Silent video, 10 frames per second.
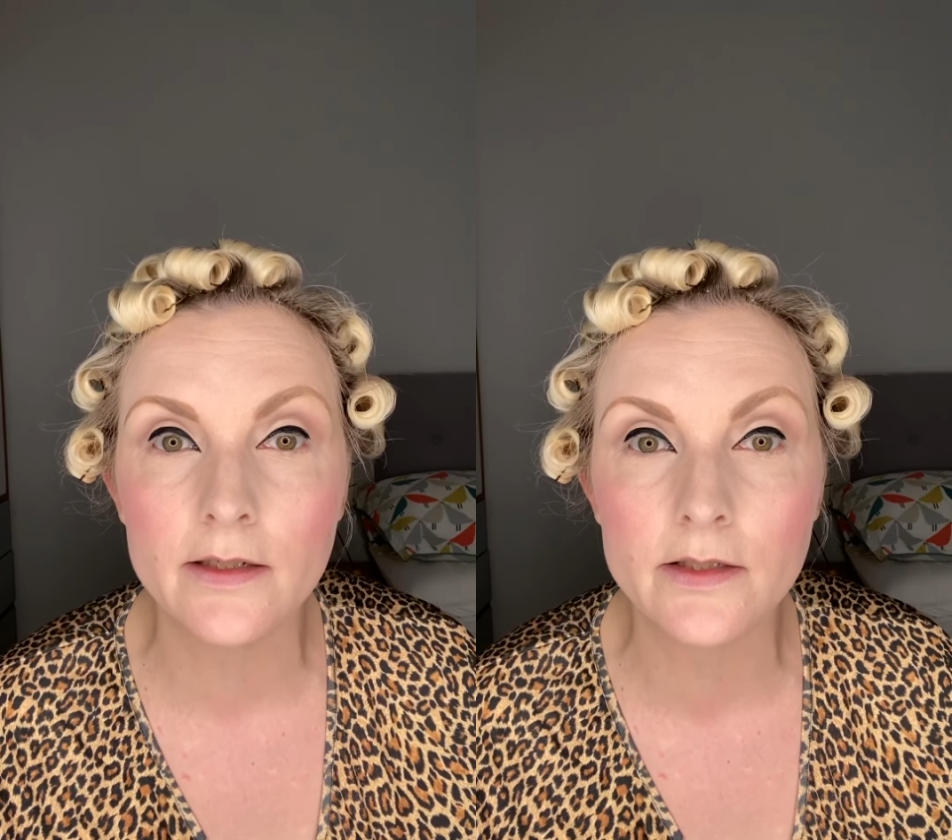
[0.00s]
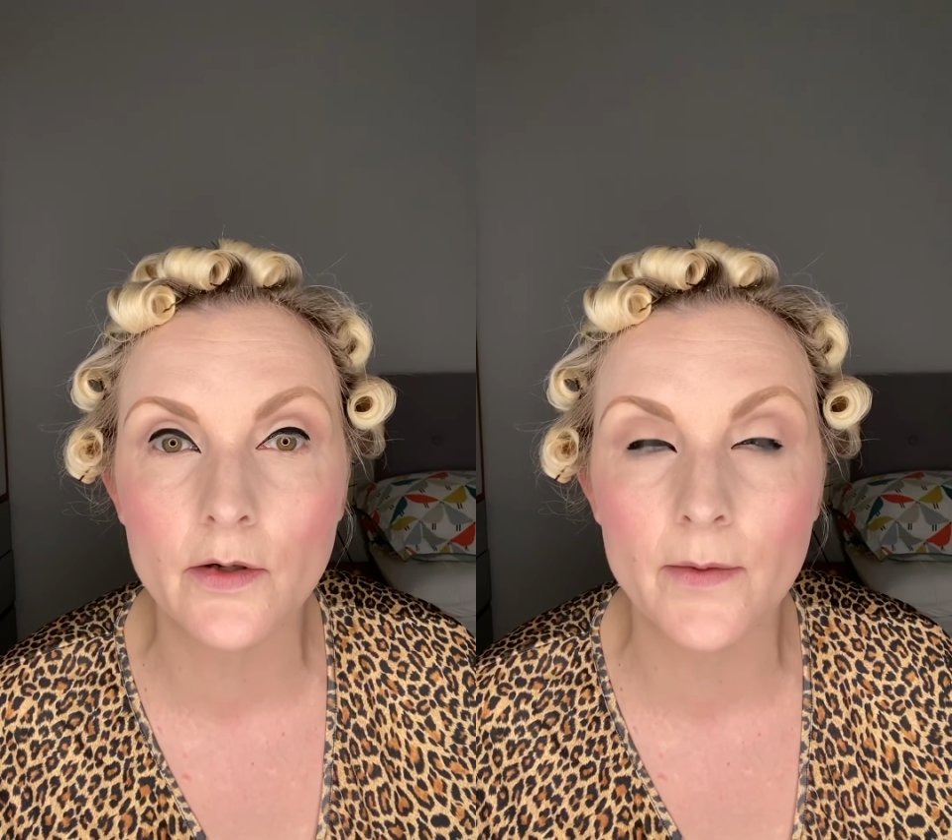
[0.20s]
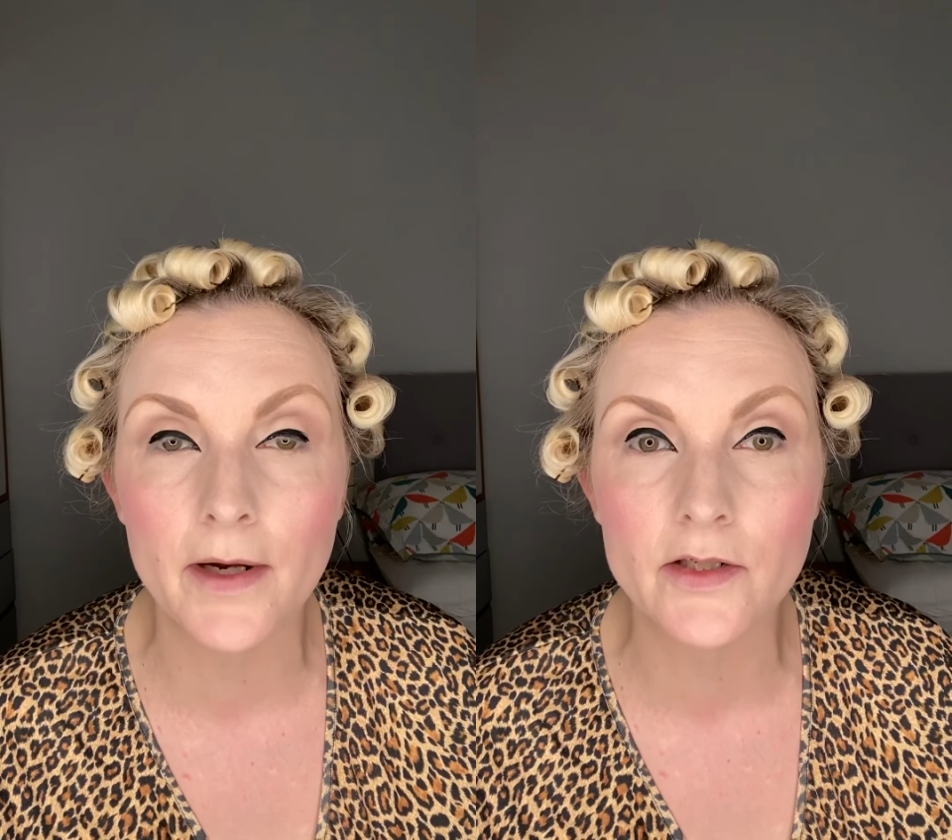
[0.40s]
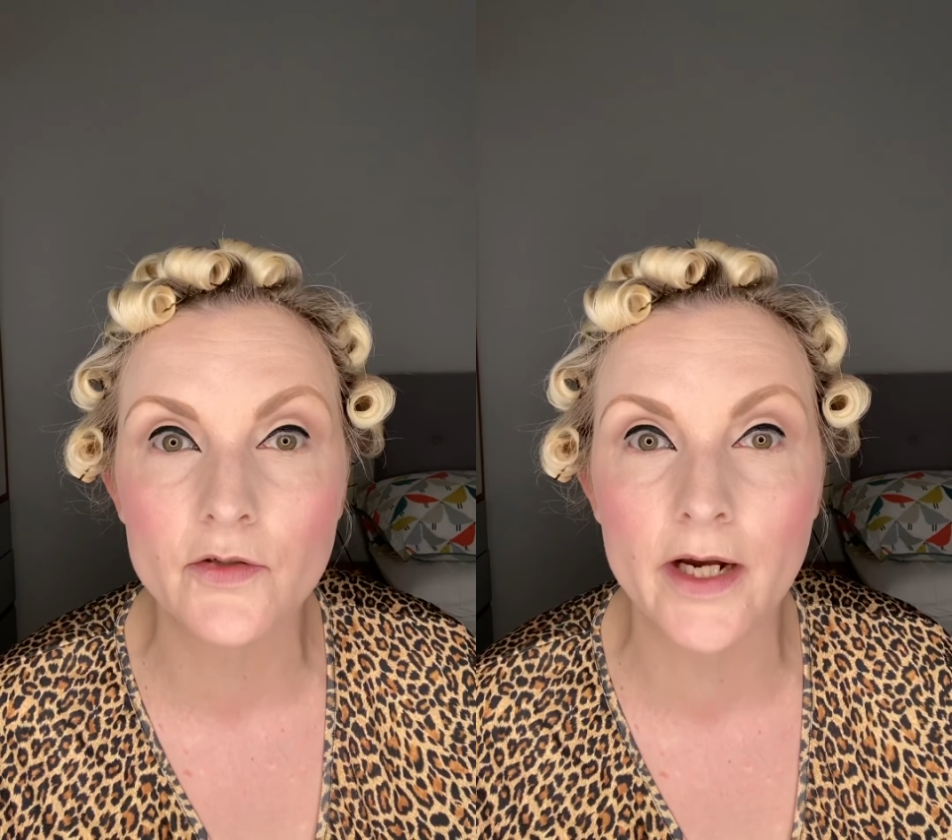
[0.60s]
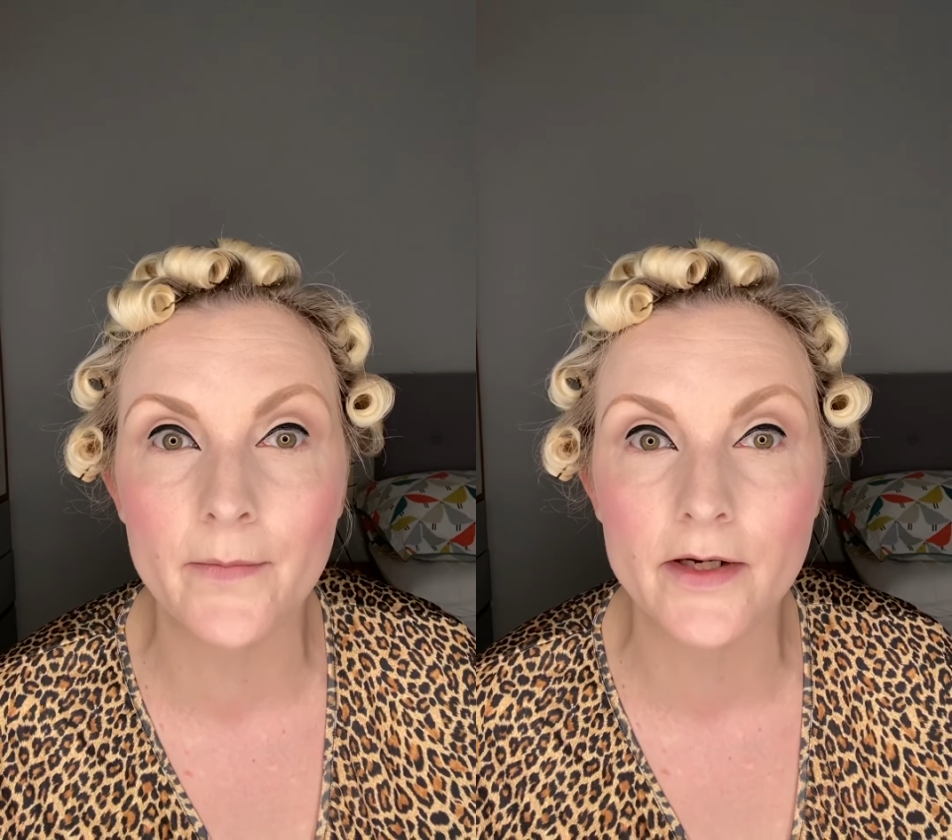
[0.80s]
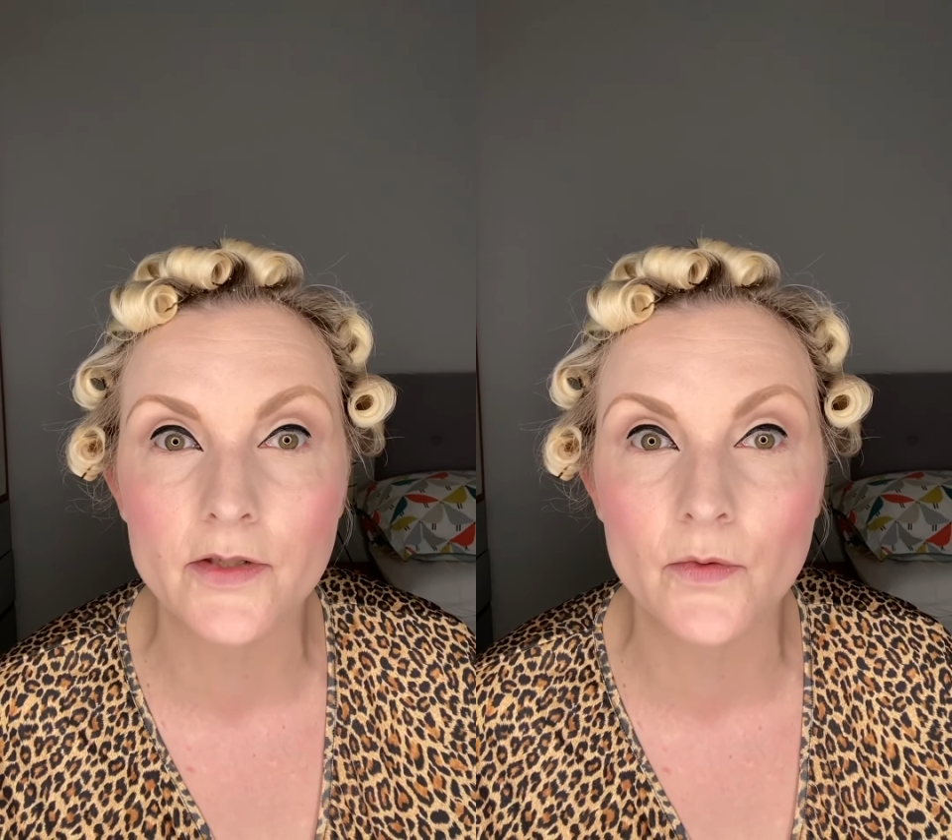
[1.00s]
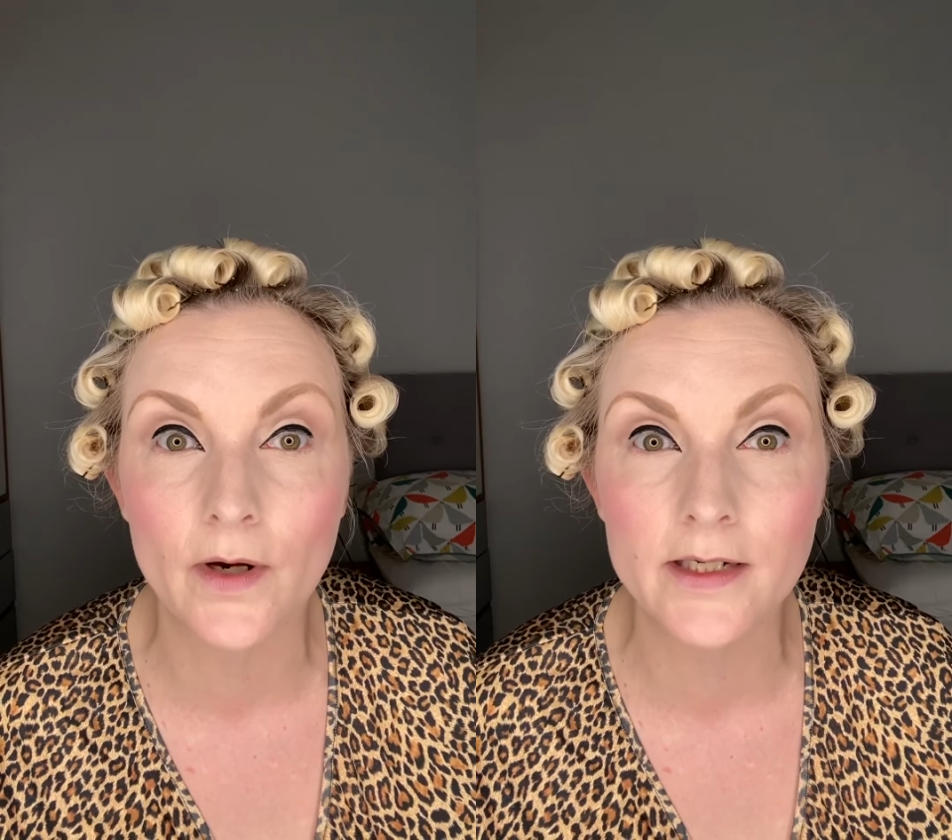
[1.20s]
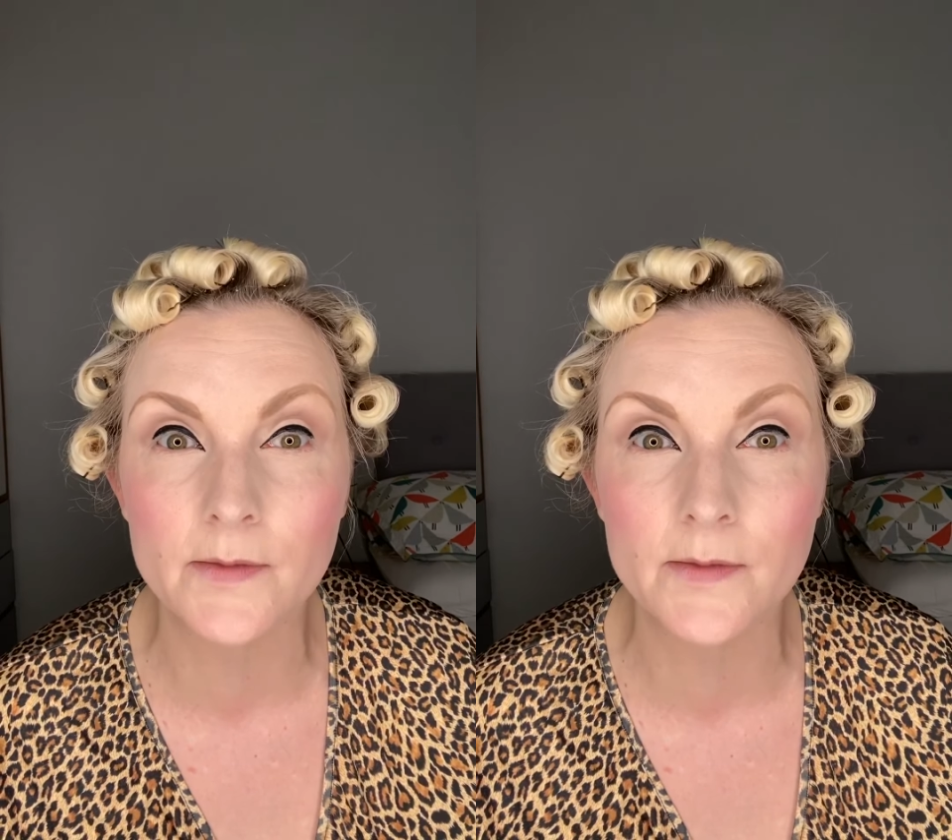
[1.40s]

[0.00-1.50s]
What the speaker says: So I try and match the white